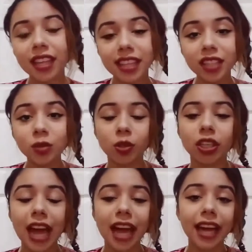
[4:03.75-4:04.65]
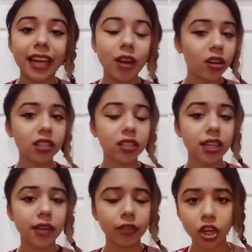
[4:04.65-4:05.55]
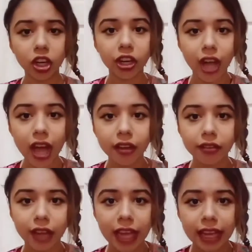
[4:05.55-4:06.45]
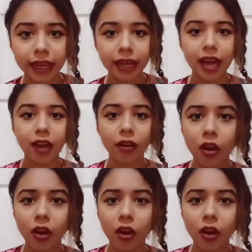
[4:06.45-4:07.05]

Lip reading: This one I honestly never heard of, and